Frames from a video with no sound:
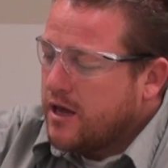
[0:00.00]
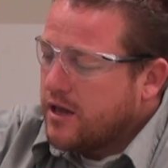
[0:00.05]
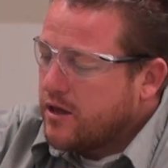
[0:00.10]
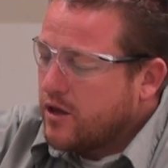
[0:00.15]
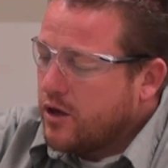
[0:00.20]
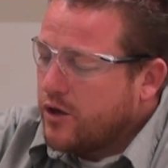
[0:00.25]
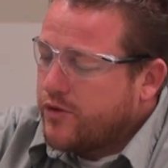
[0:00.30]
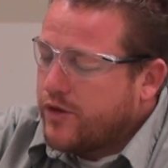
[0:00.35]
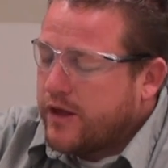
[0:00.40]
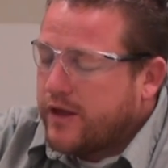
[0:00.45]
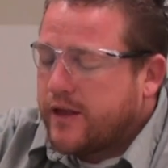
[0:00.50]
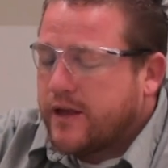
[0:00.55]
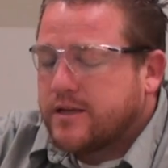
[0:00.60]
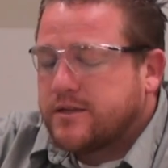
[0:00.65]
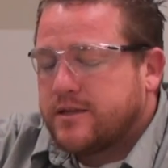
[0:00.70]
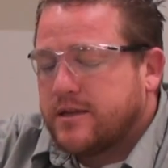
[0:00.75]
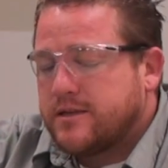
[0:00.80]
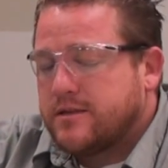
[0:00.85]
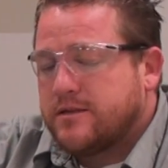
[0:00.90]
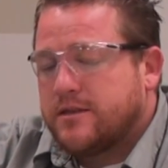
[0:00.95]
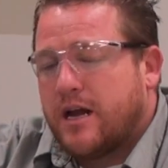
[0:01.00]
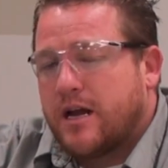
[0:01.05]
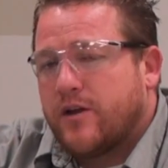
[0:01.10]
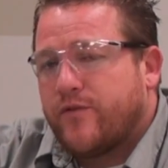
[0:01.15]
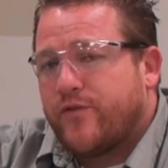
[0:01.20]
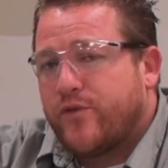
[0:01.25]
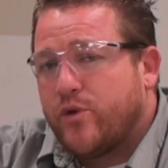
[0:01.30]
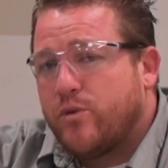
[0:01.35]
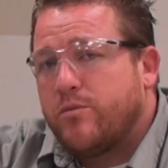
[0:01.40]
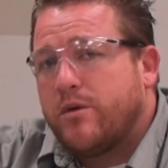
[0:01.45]
The good thing is this is not a
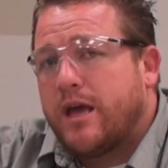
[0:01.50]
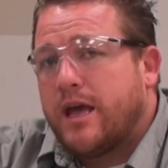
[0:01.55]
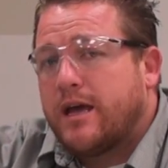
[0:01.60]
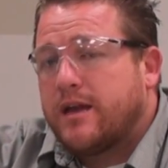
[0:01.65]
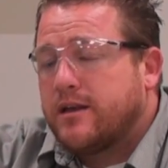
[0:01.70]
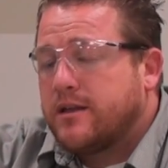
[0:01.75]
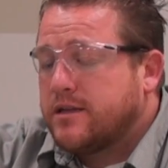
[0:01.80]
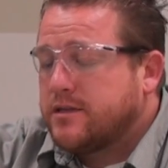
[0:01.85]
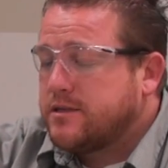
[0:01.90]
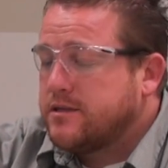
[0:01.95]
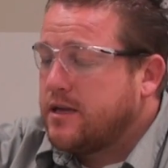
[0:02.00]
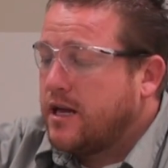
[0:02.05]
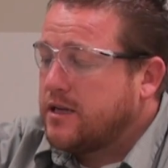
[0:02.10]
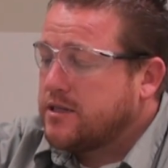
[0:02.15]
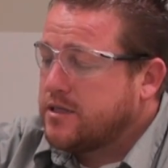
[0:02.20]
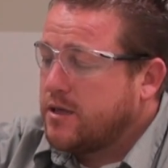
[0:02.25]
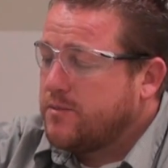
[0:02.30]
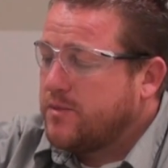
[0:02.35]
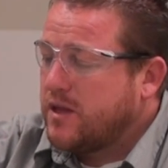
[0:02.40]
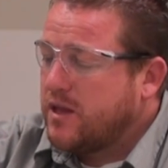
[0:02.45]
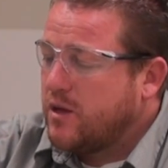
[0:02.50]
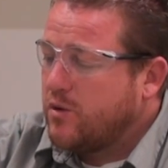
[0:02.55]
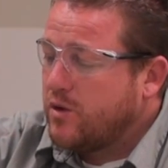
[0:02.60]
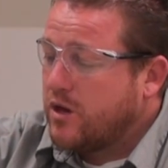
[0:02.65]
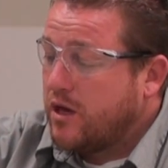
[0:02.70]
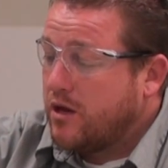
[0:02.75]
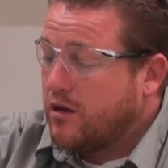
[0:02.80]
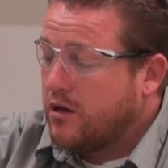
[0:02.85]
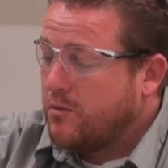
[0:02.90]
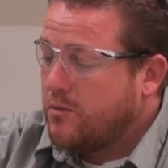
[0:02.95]
fumigant. This is not something that would
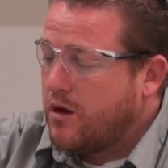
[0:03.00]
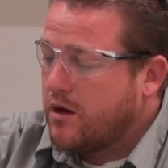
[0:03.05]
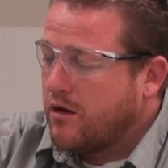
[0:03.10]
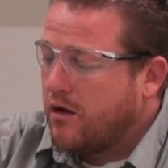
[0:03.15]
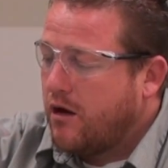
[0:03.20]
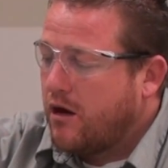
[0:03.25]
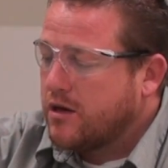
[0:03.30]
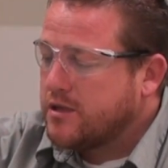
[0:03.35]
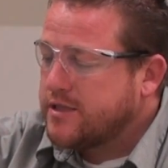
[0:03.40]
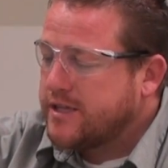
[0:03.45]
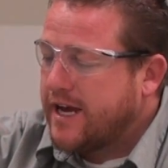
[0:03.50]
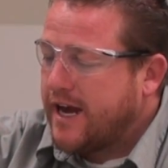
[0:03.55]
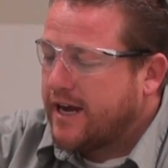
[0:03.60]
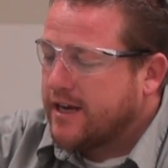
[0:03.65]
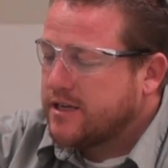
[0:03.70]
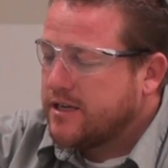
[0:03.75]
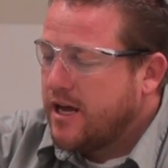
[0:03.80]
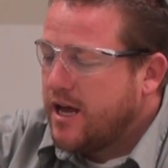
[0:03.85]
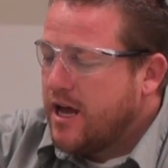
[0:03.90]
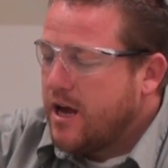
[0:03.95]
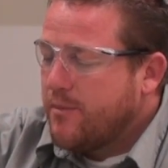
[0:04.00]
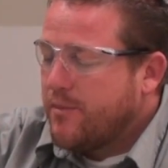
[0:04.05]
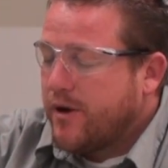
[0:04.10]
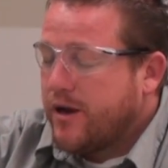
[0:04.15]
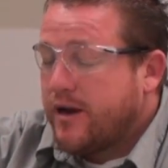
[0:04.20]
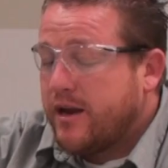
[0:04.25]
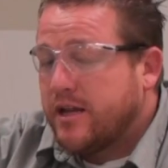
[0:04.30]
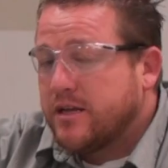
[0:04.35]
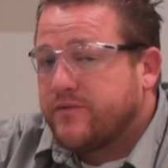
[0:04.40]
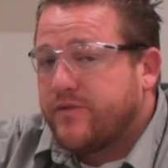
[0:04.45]
kill them on contact, but
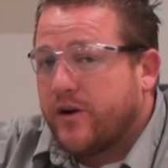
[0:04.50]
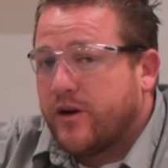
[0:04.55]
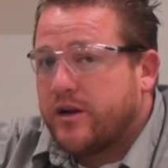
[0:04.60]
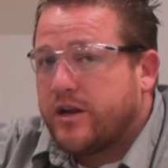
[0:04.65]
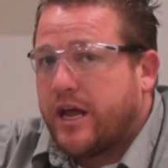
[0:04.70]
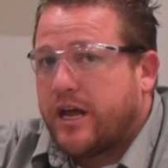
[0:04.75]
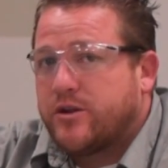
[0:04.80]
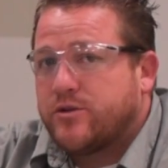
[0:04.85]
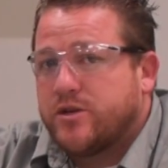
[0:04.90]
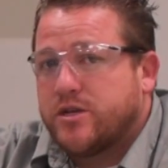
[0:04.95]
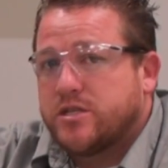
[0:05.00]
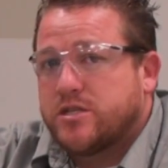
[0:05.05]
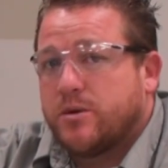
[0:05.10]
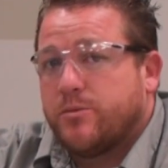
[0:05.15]
it is very dangerous.